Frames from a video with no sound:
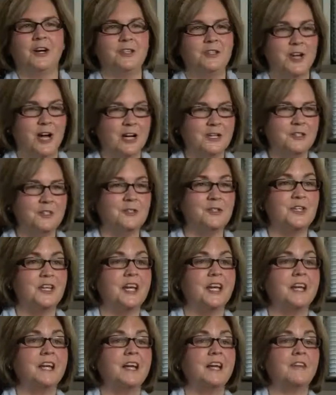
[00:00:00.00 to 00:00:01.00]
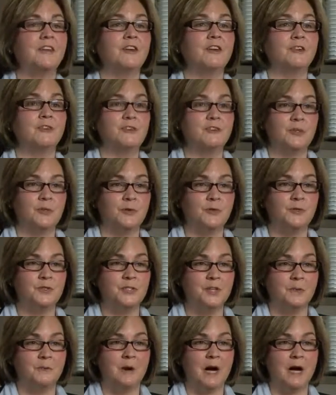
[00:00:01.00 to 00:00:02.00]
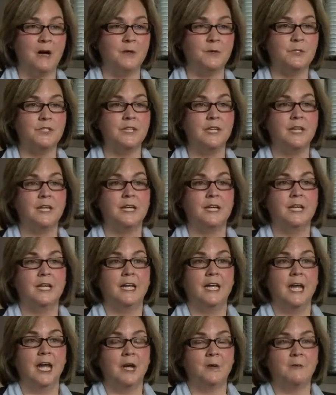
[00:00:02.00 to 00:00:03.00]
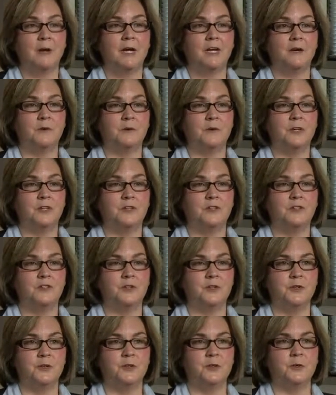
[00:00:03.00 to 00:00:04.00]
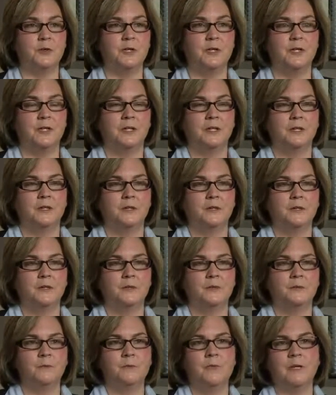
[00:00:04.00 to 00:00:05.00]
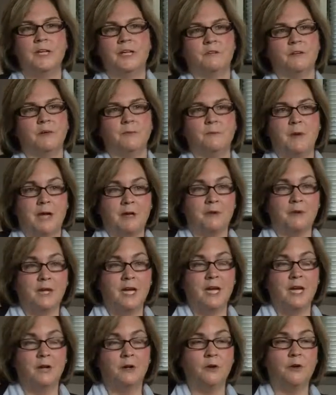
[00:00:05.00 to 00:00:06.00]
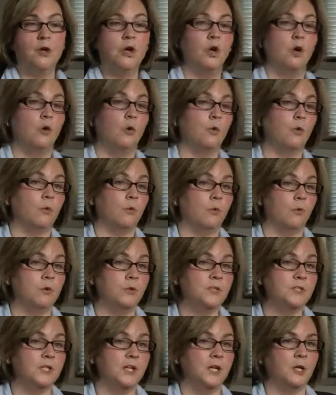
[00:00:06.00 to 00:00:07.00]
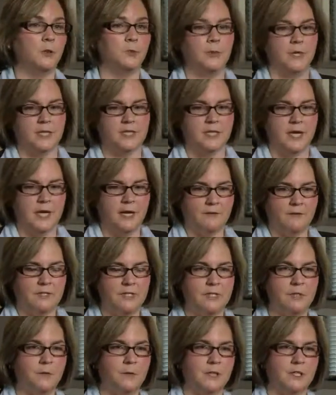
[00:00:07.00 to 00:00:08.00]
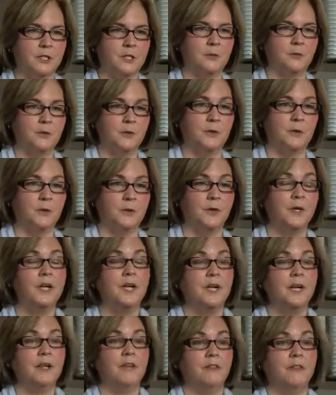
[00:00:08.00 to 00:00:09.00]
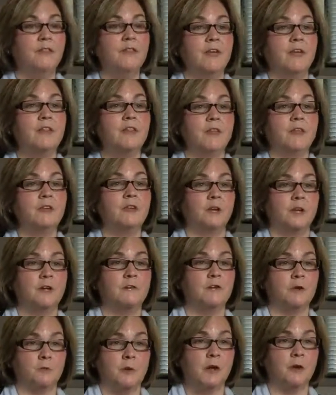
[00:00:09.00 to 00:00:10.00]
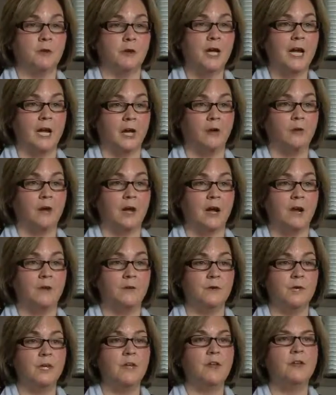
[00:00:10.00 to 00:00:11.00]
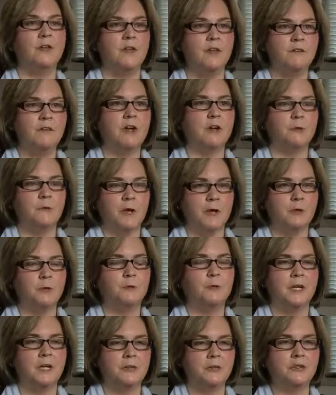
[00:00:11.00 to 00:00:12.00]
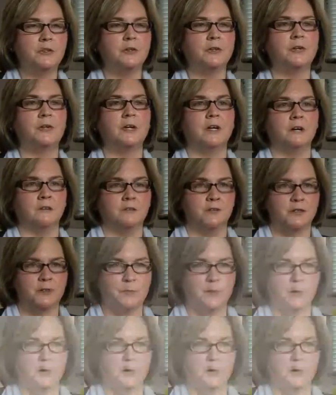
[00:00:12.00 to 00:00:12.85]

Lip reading: Our doctors again had the concerns about, am I going to be giving better care or worse care because I have to deal with a computer? They think they're giving better care now. They've got a better picture of this